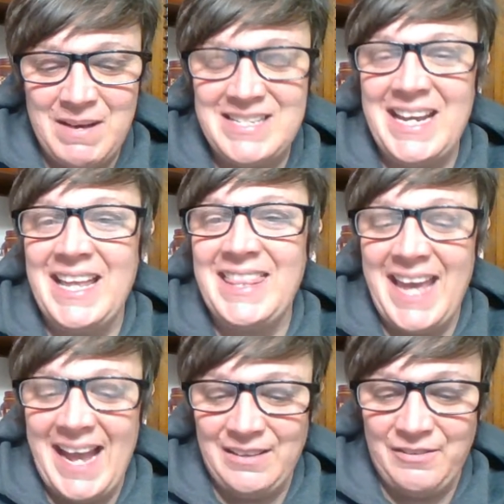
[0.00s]
Monday, the
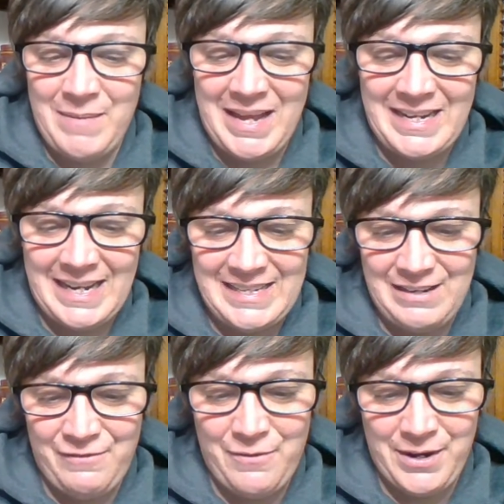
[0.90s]
8th of May,
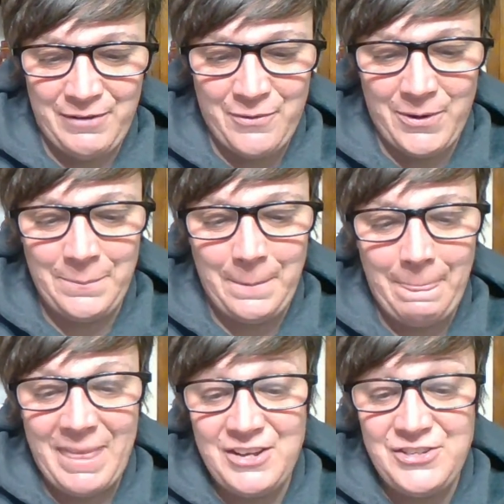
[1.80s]
1944.
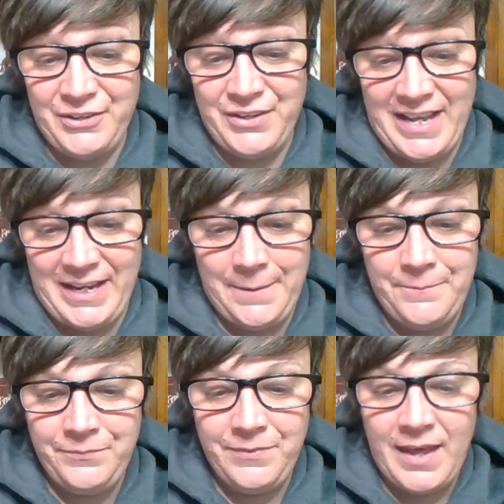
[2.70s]
Dear Kitty,
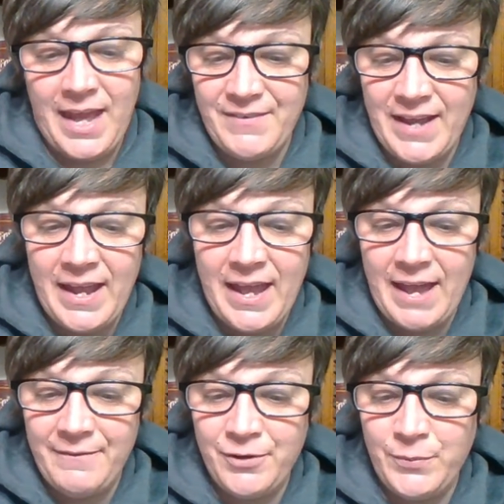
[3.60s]
have I
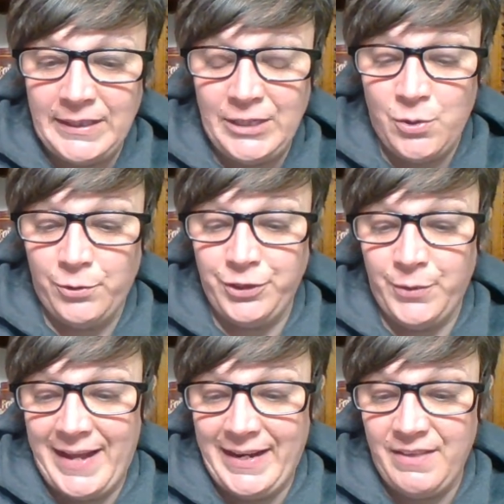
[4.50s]
ever really told
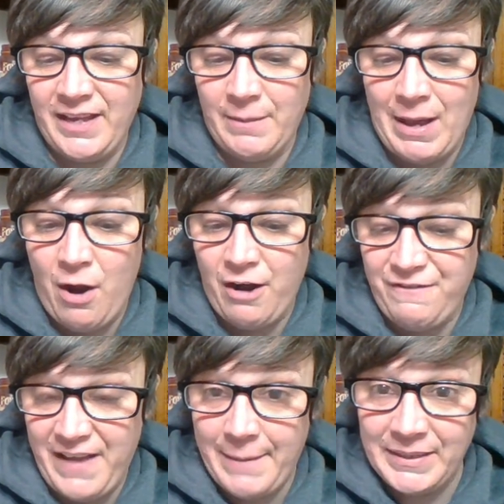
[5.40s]
you anything about our
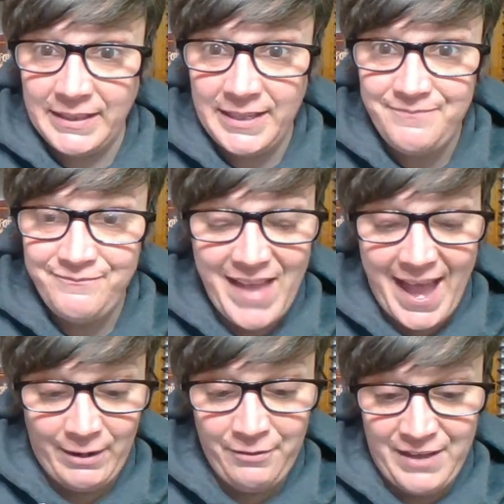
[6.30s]
family?
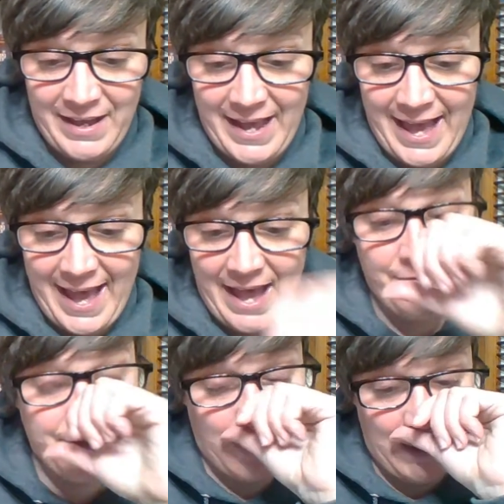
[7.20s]
I don't think I
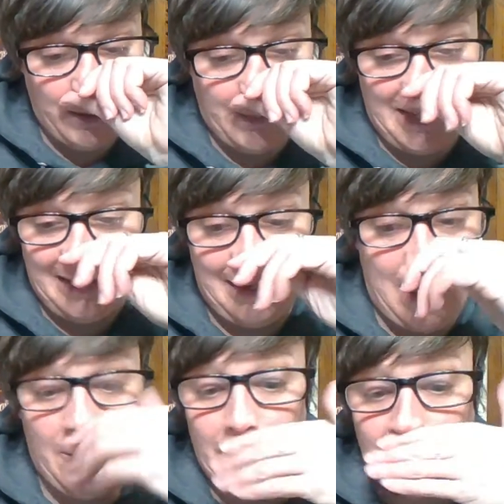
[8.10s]
have, so I will begin
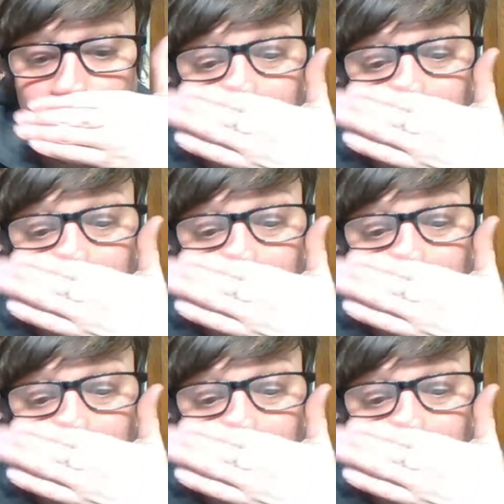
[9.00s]
now.